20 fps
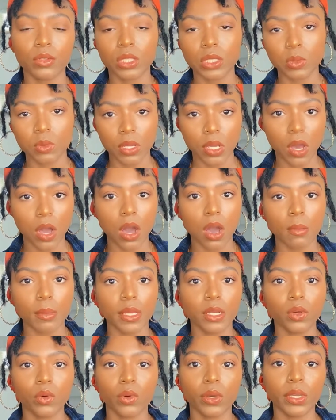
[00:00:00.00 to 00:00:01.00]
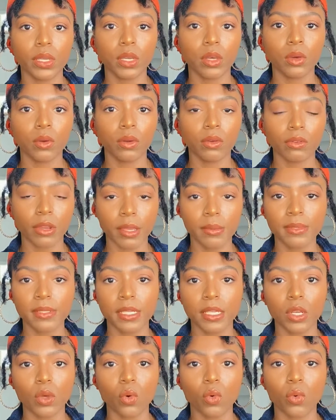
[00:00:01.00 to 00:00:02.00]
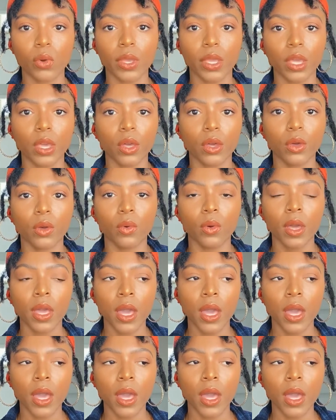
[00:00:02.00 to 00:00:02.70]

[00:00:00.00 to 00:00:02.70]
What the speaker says: sweet almond oil, grapeseed oil,